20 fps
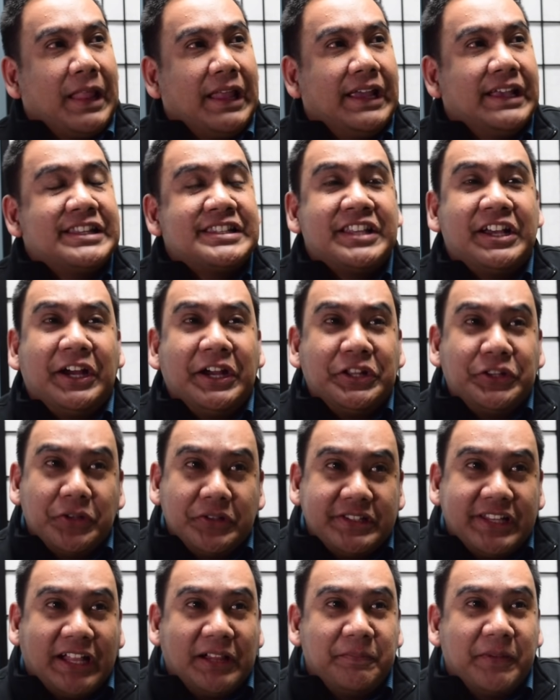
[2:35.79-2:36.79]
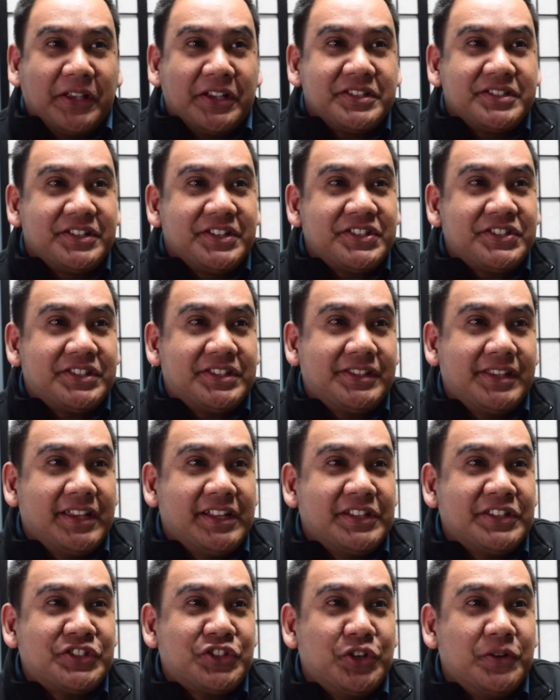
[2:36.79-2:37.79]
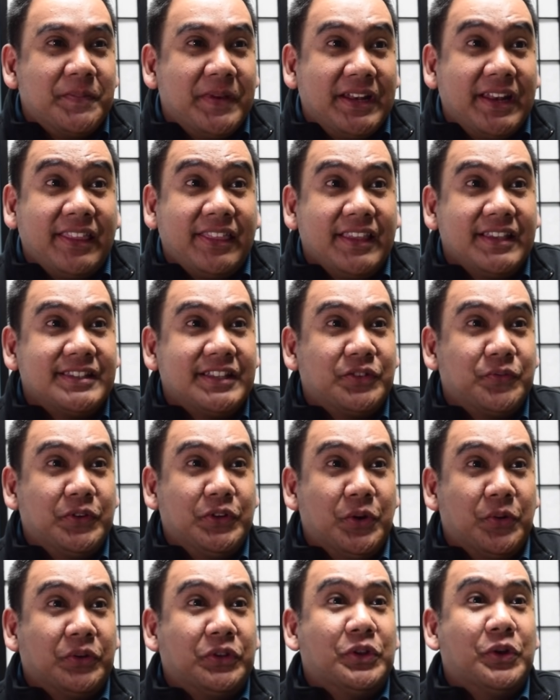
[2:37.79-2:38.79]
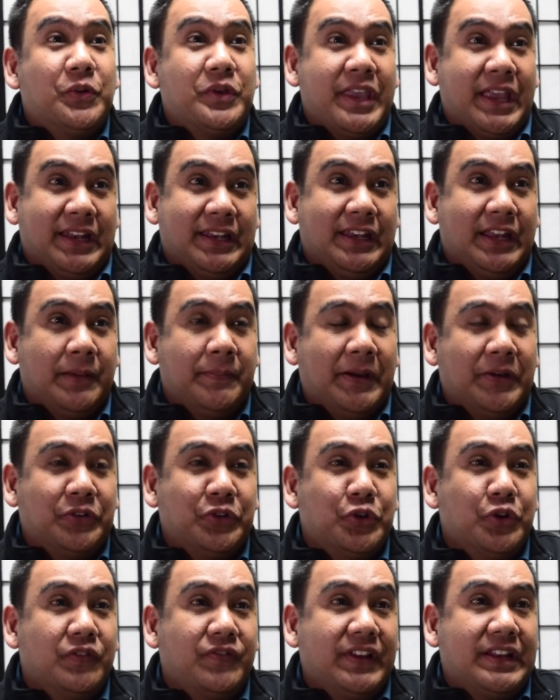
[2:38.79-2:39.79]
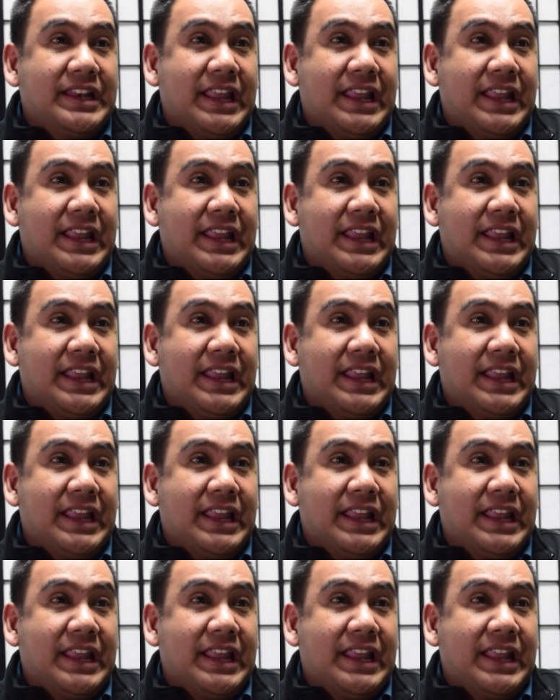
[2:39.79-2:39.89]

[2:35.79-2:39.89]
It's hard to tell because there's still so many things that we don't know yet about okay.